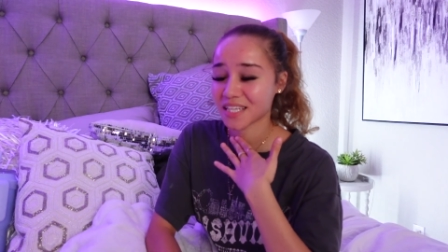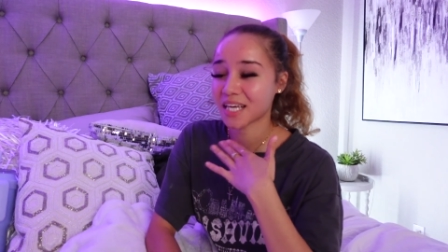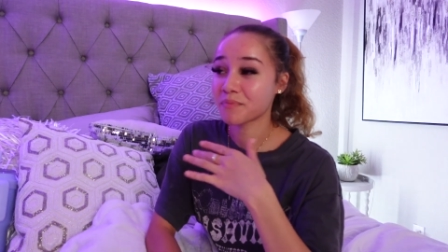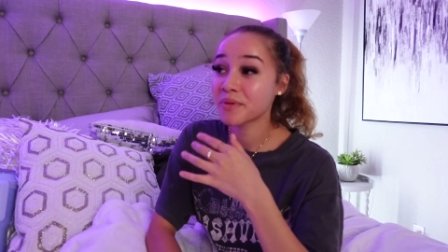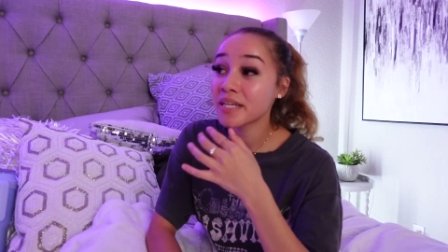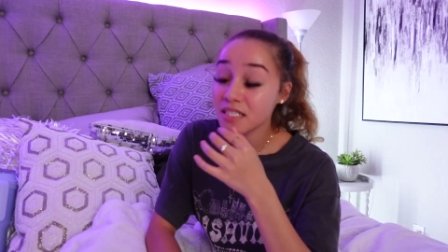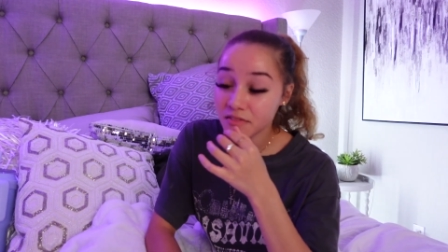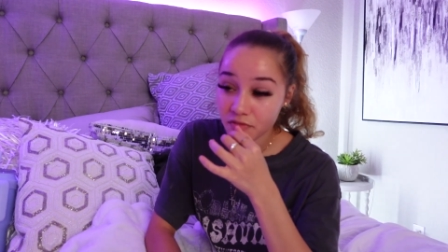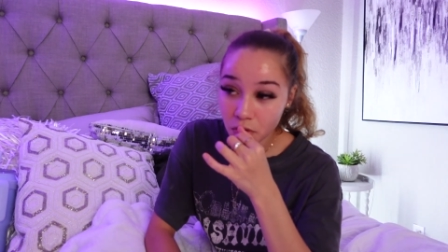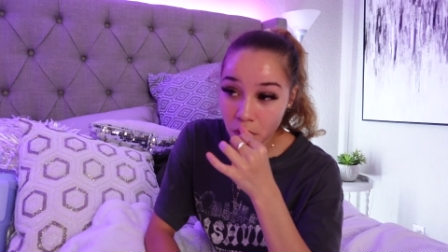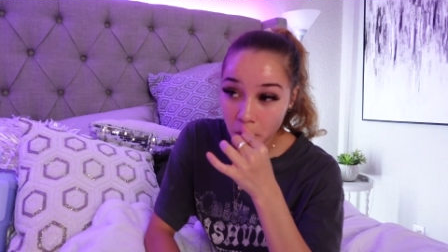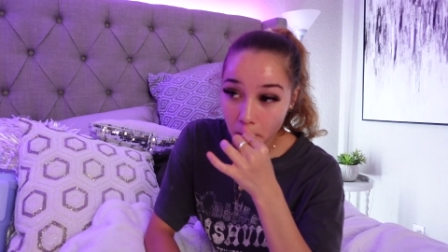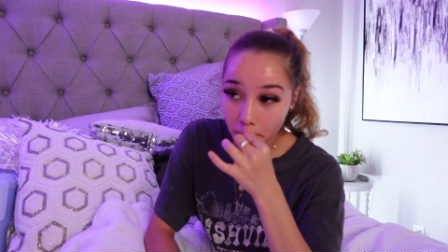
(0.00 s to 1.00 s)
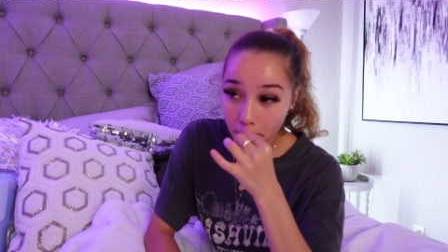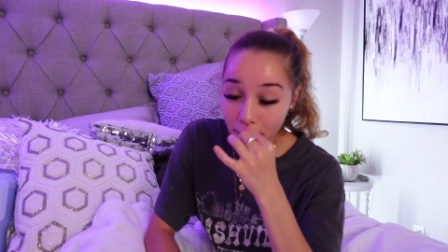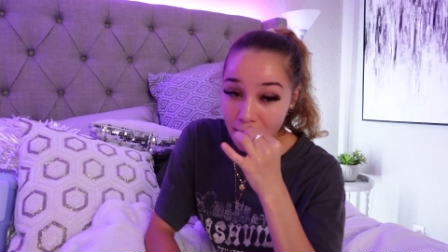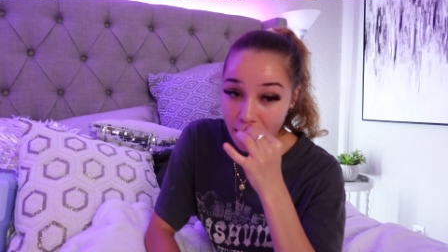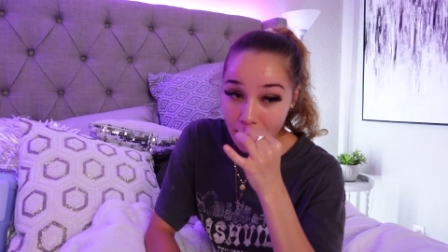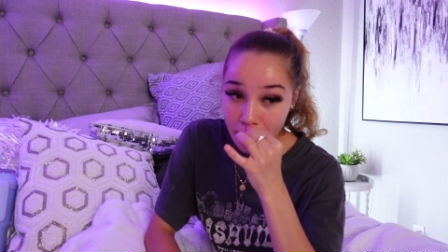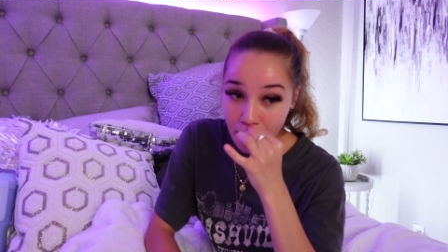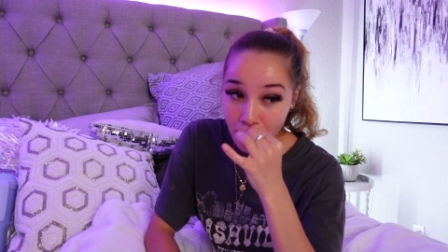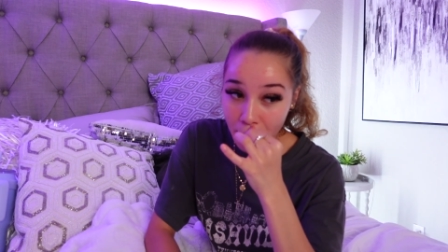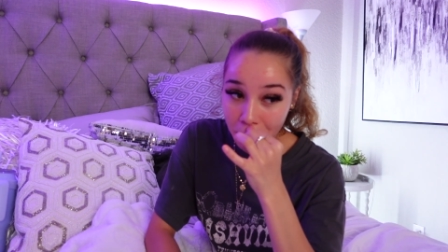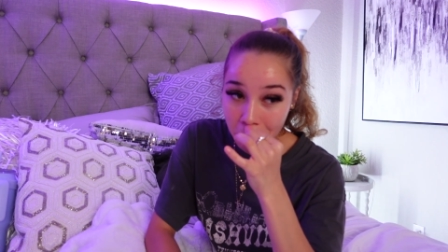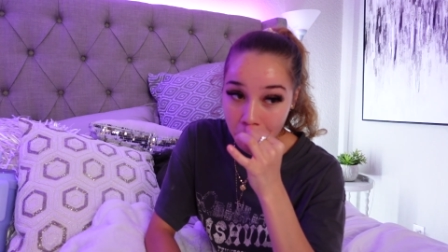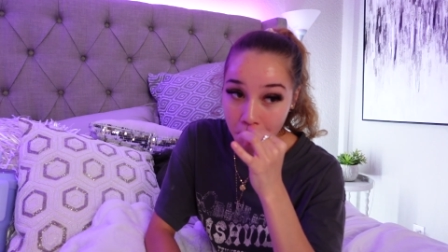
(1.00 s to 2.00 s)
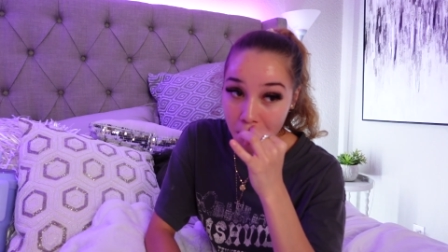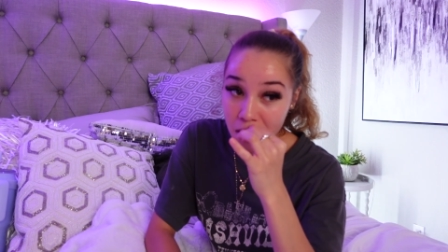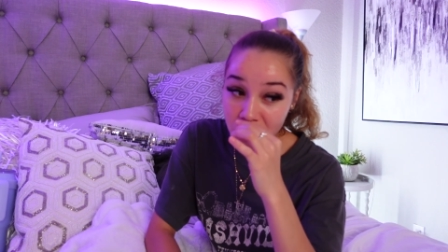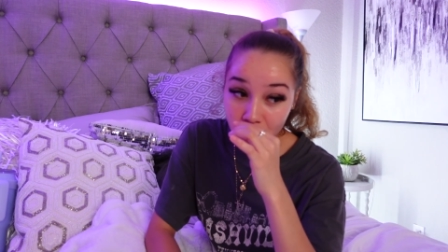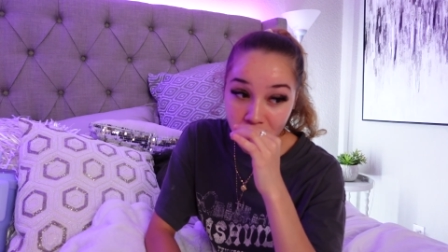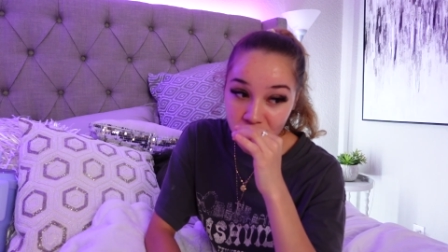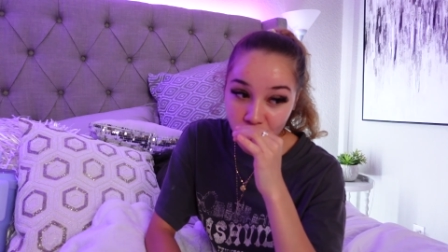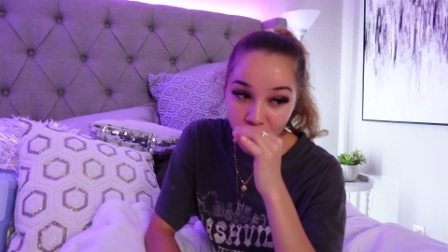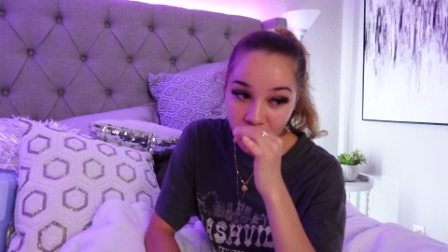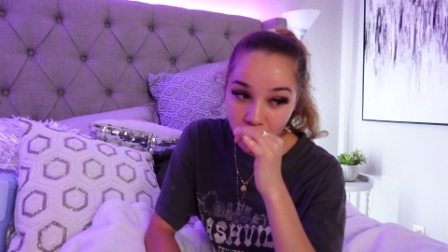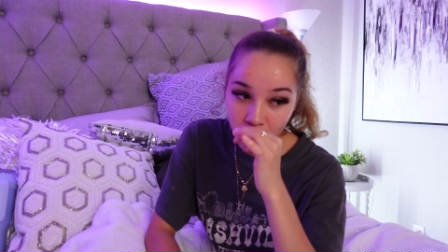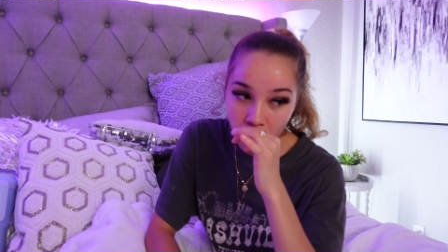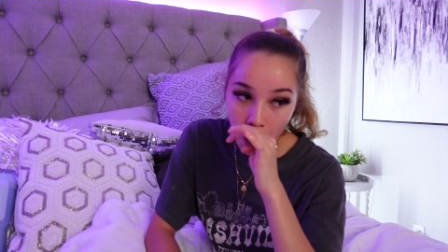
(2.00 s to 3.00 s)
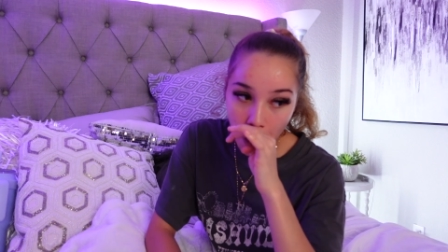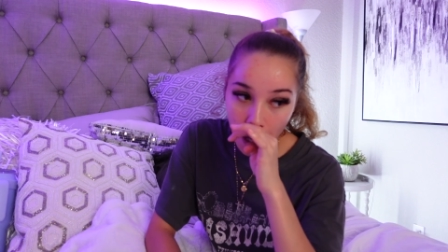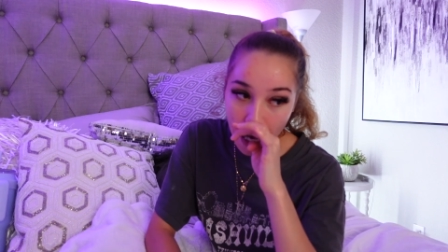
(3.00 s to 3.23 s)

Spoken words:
and peaceful and so enjoyable.